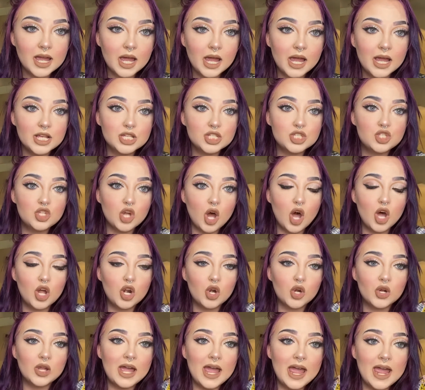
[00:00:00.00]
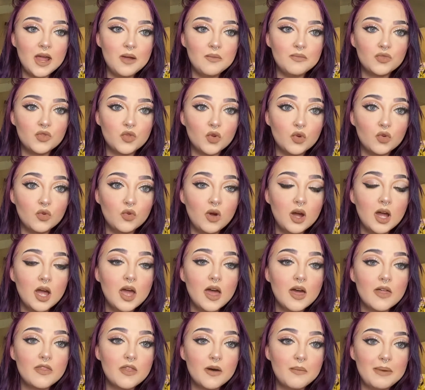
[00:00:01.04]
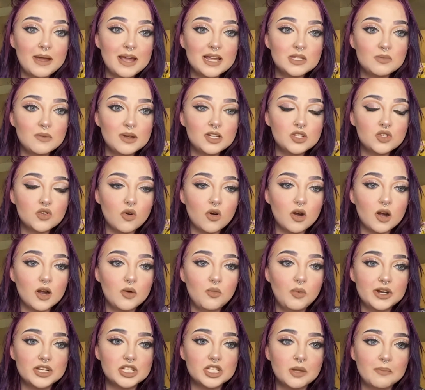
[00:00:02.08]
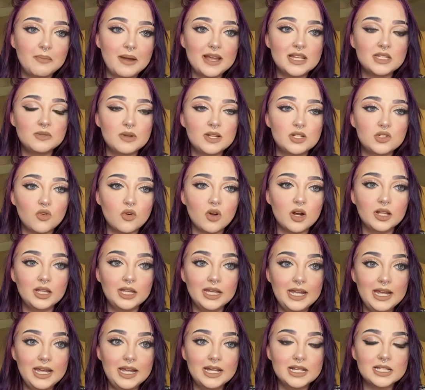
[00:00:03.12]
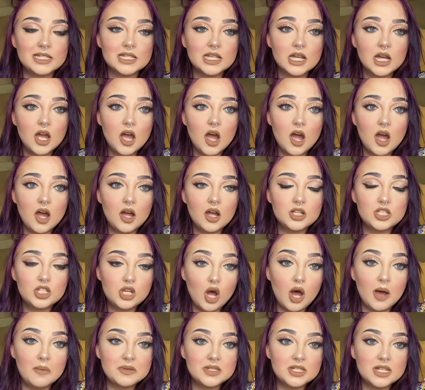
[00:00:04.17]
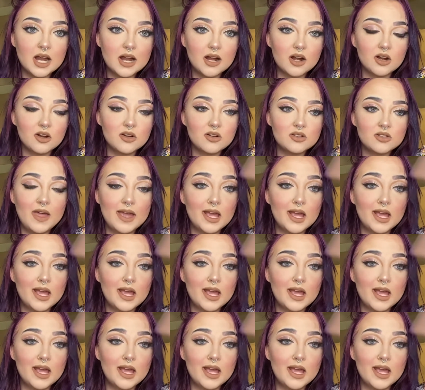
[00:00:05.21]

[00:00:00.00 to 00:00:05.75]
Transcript: His daughter came through the basement door, which the basement door leads to upstairs.